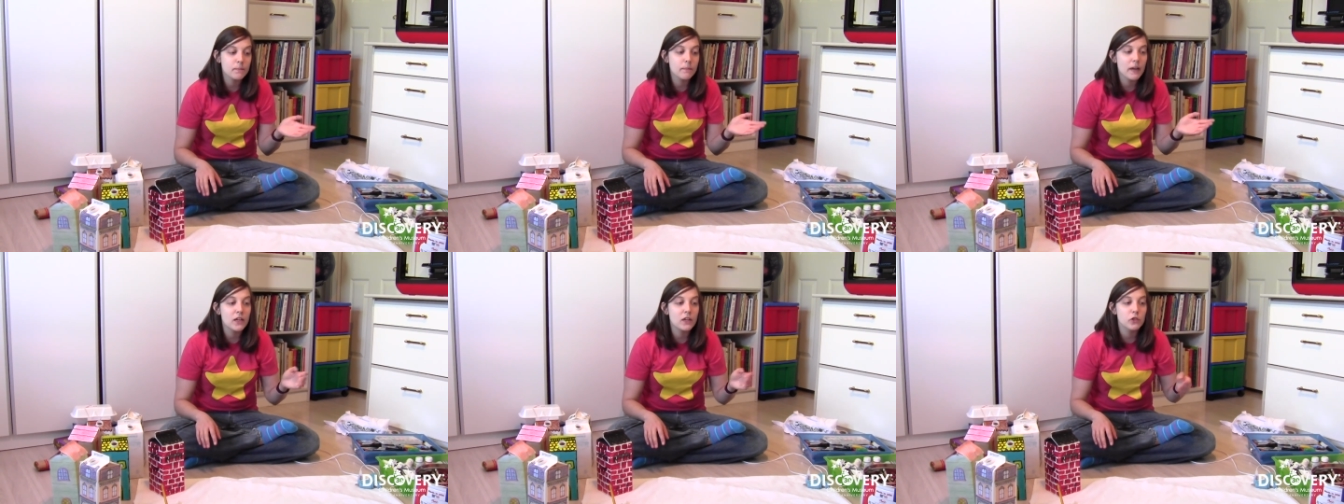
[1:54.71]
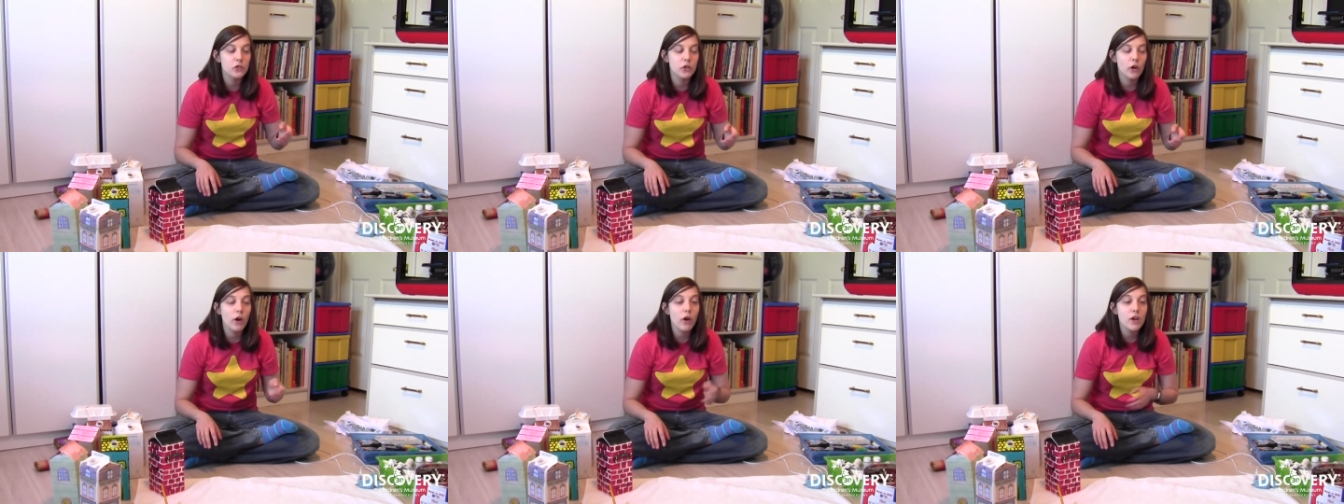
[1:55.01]
make
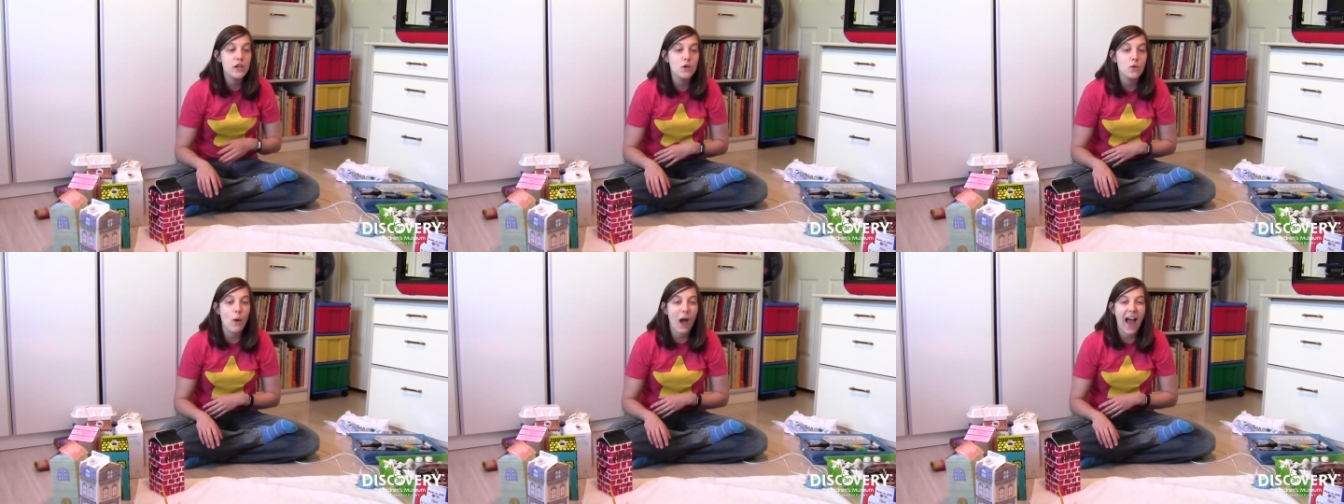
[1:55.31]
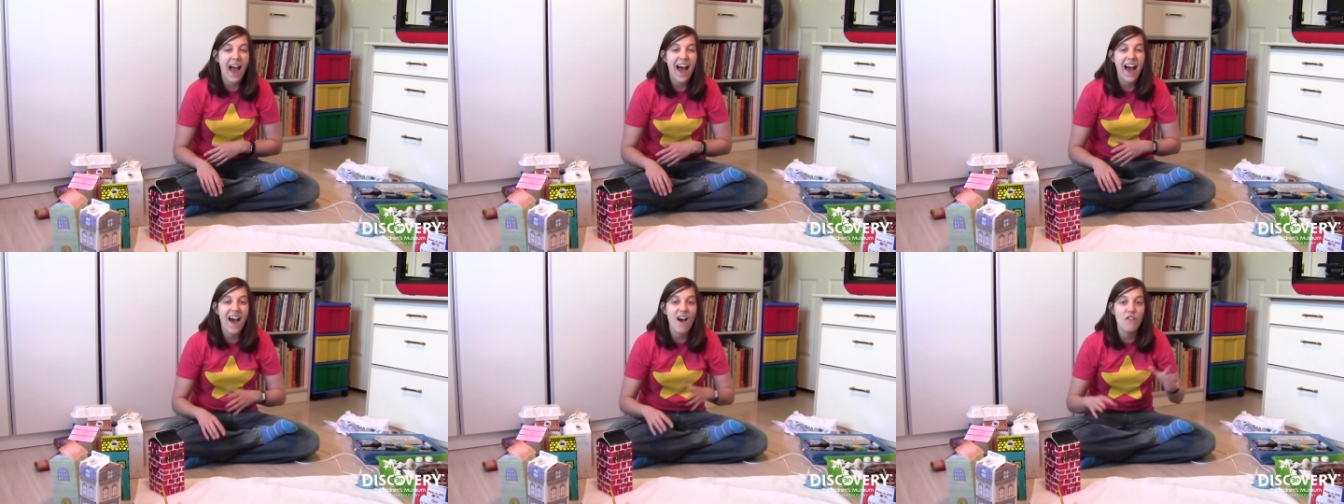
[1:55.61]
sure you
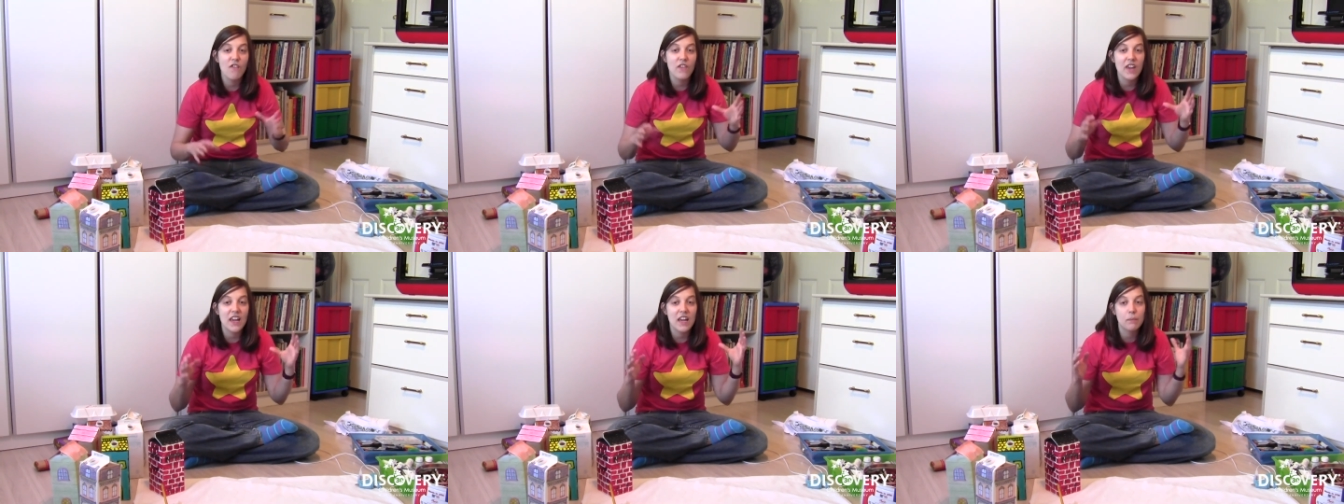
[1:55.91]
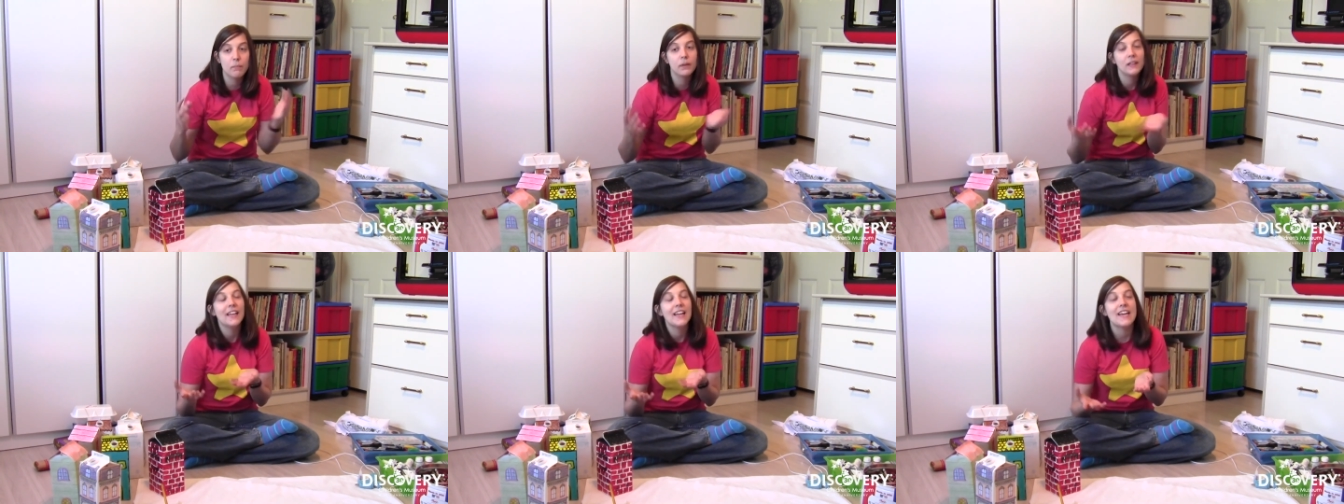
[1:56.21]
have
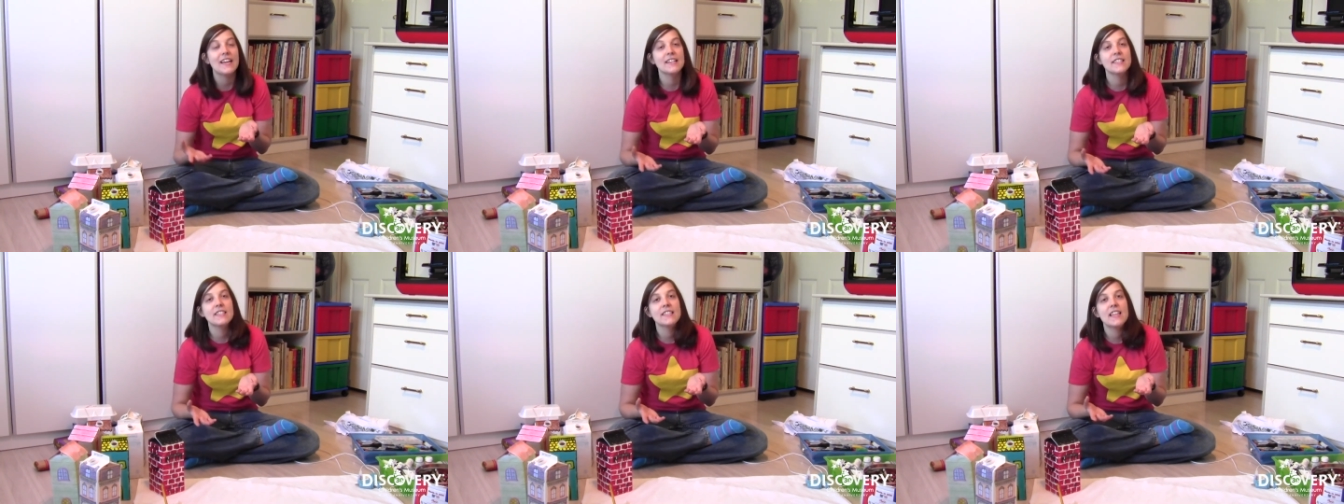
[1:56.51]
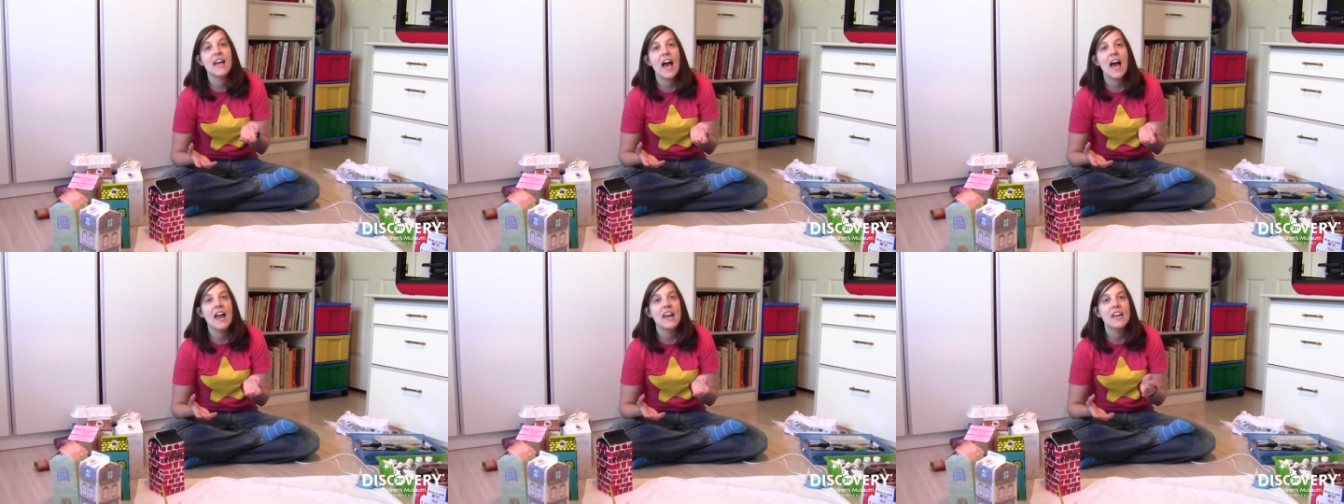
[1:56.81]
a place
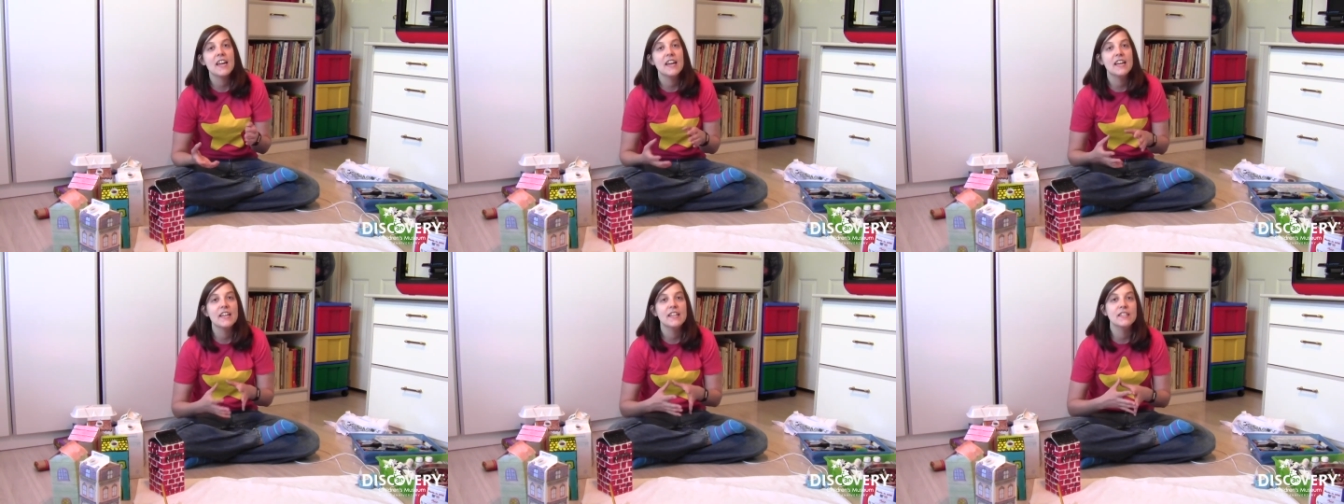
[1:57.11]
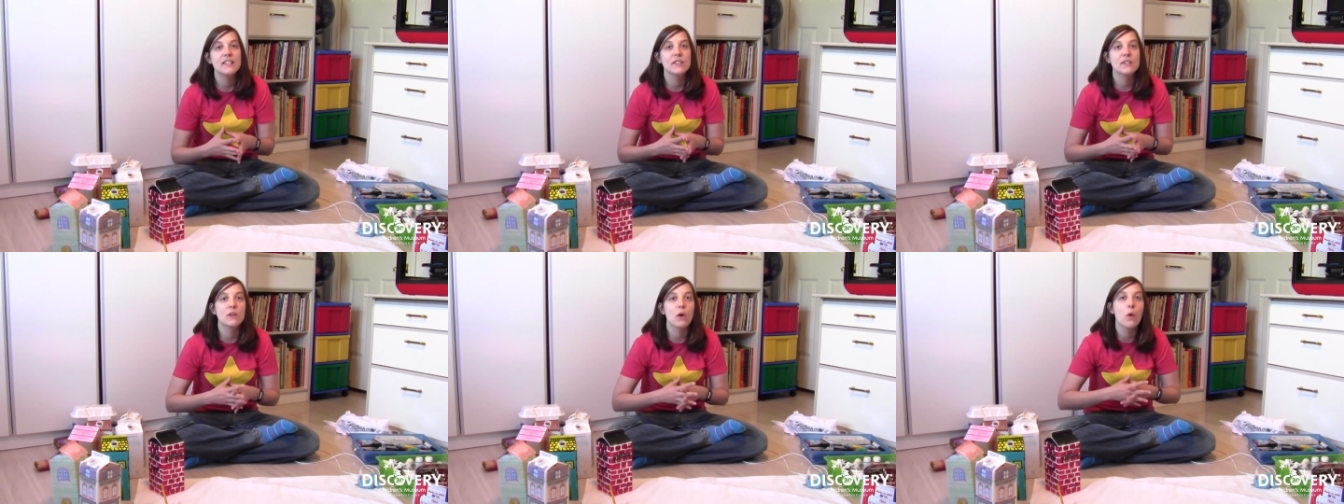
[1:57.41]
that
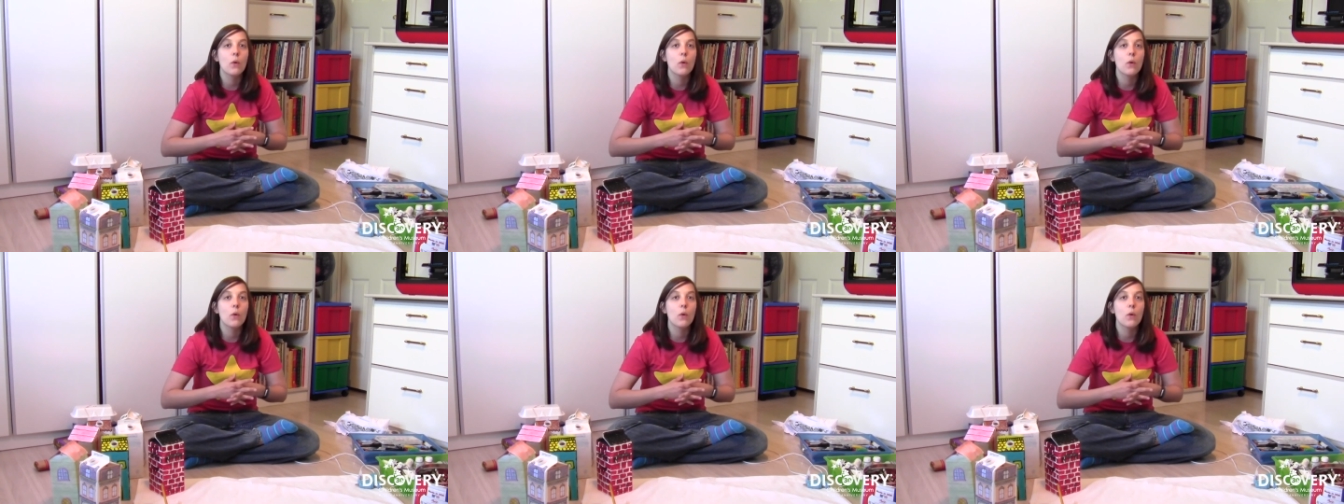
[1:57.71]
is